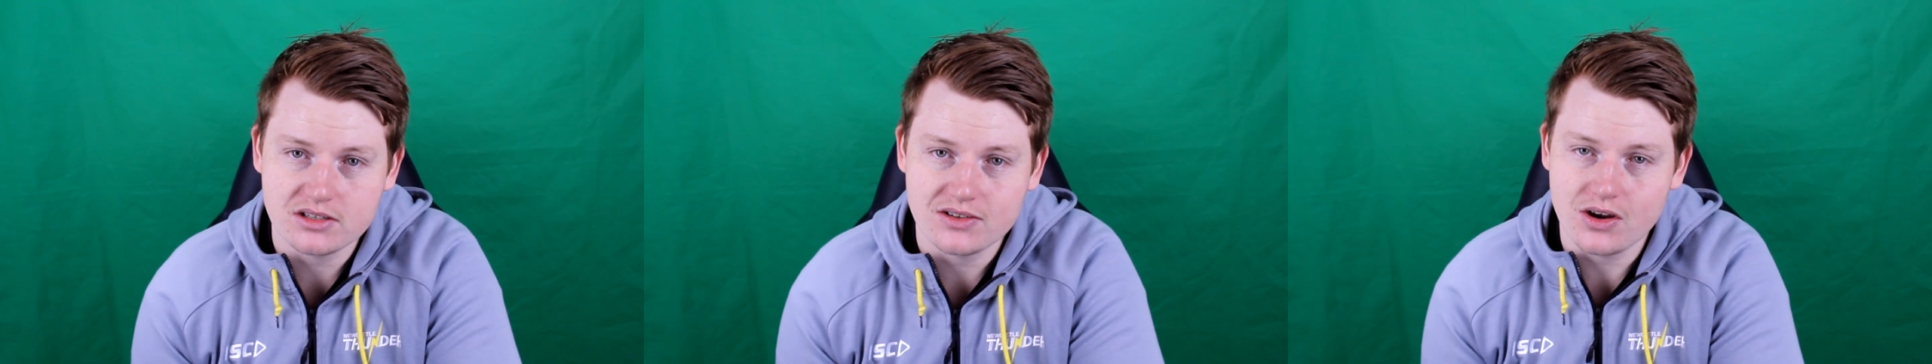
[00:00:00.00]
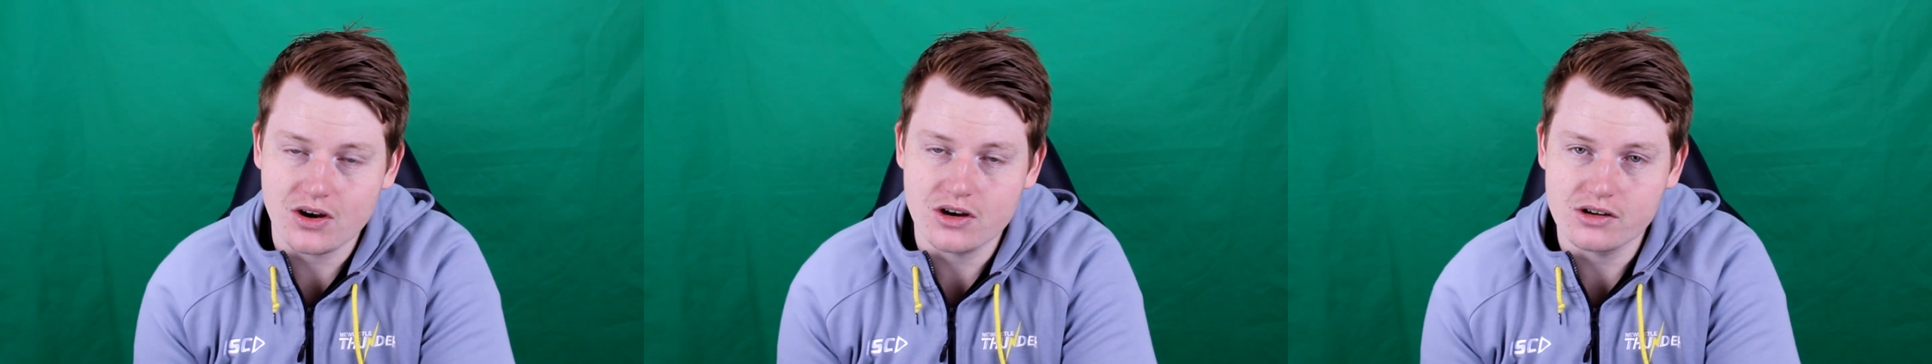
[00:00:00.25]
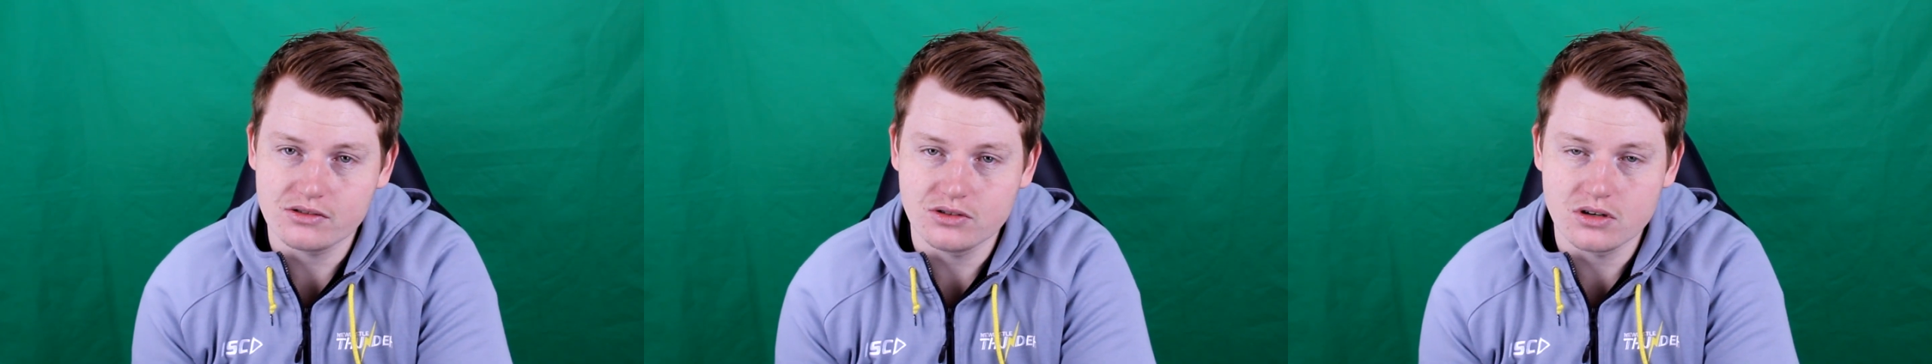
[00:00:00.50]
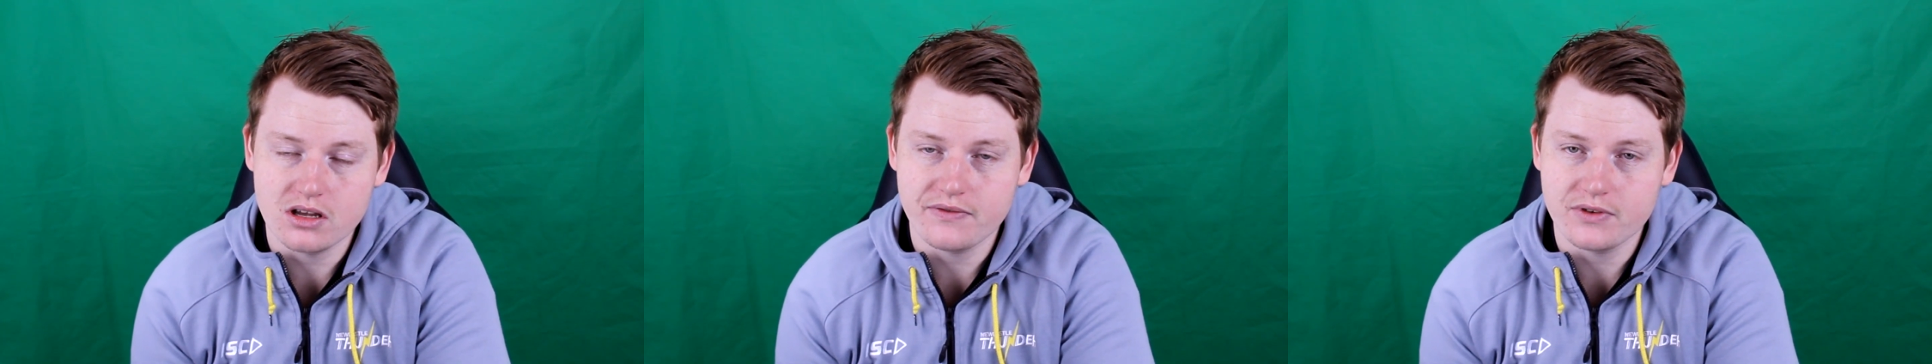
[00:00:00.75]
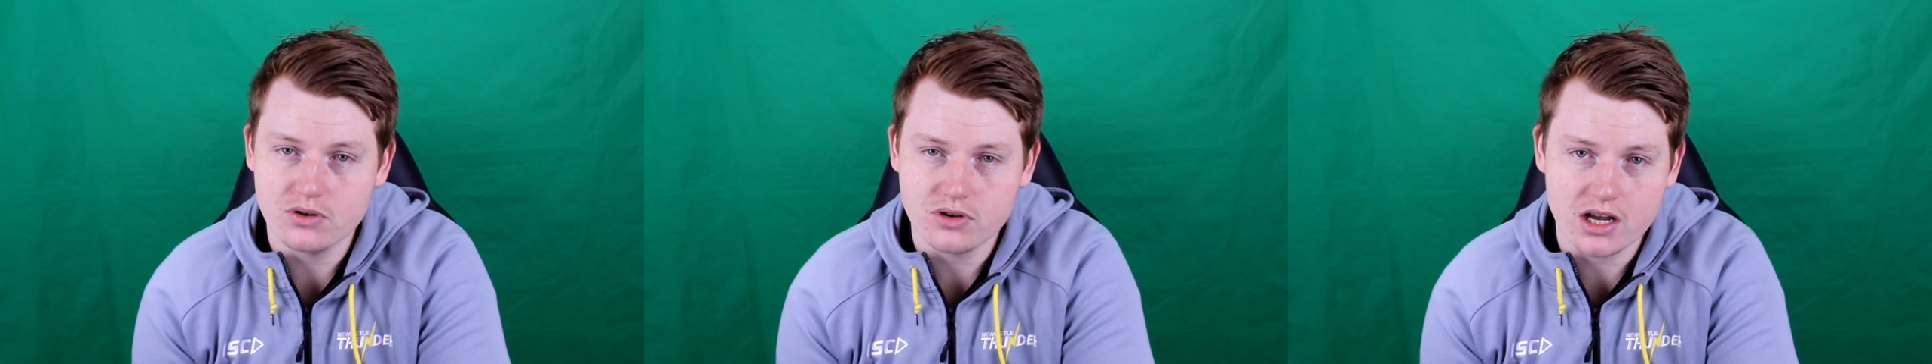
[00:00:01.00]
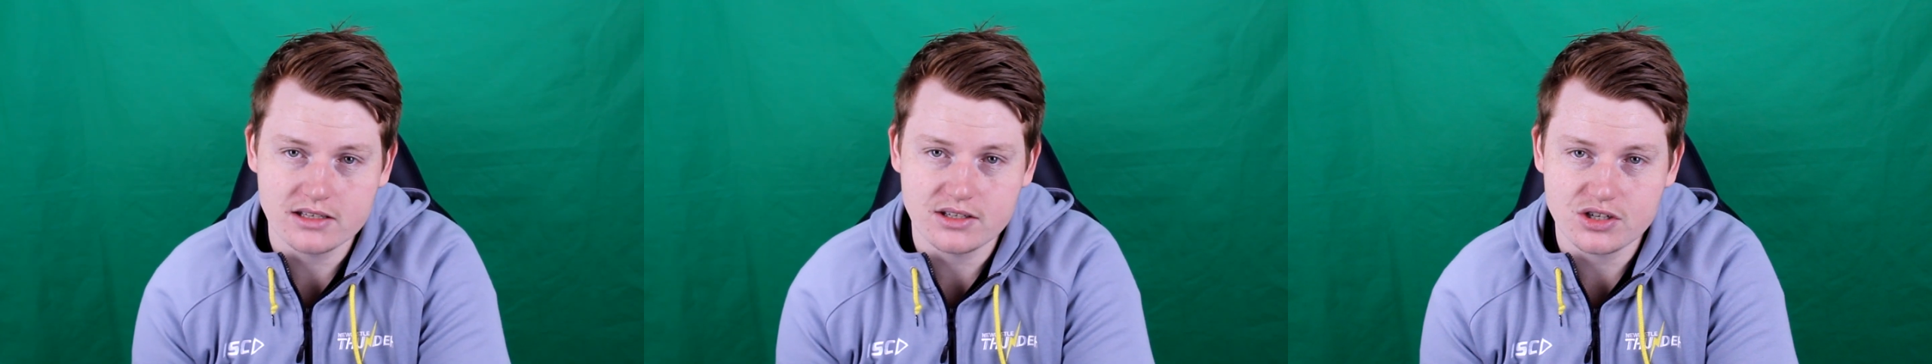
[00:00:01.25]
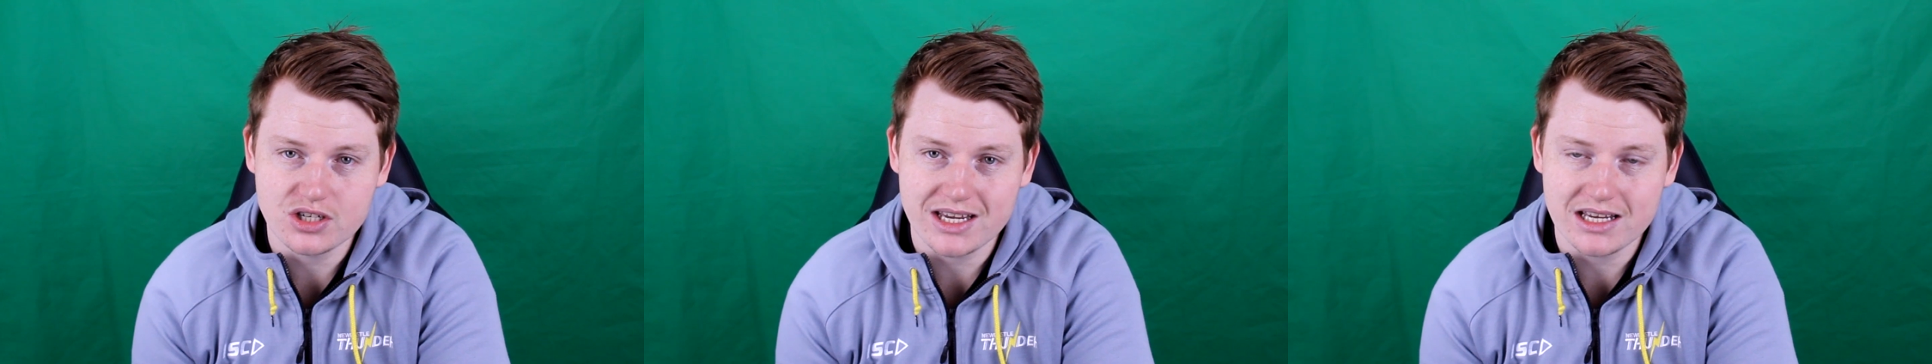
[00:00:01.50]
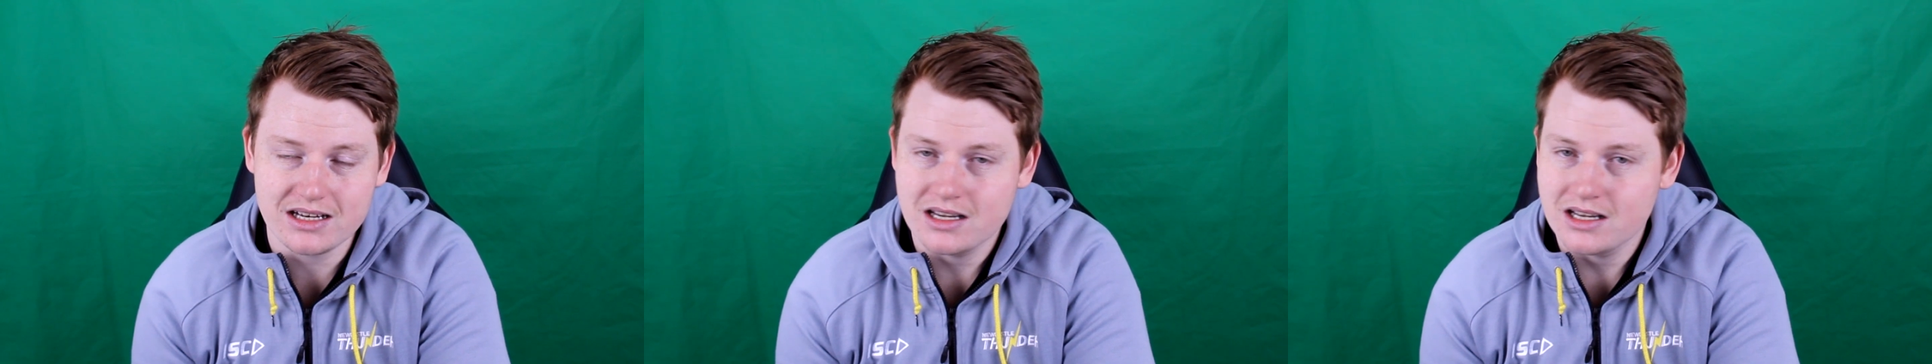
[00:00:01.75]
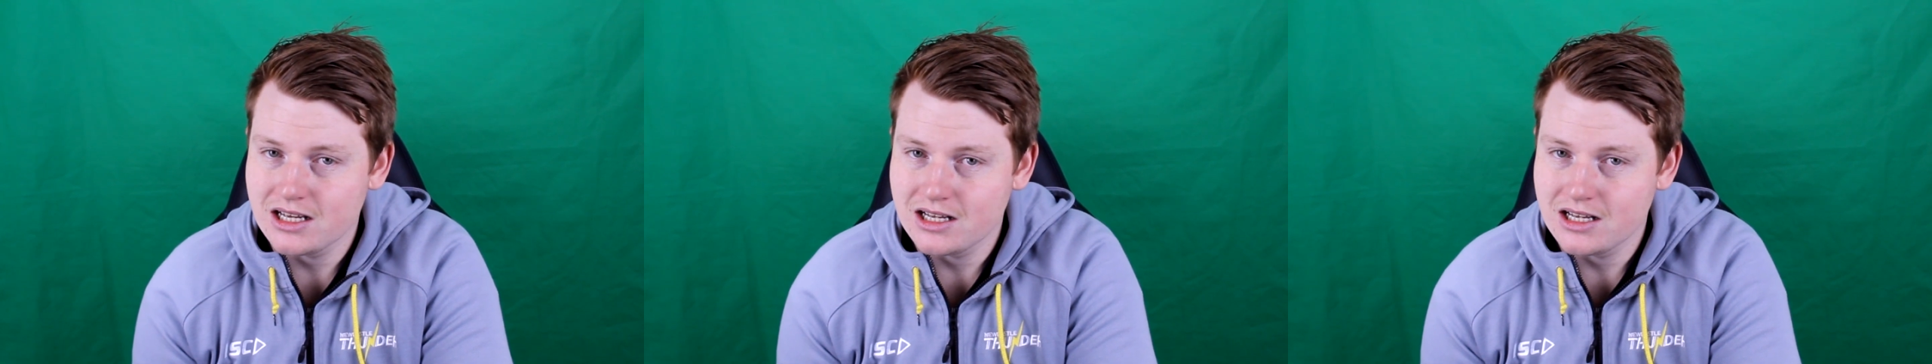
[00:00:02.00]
So look, if it all goes to shit,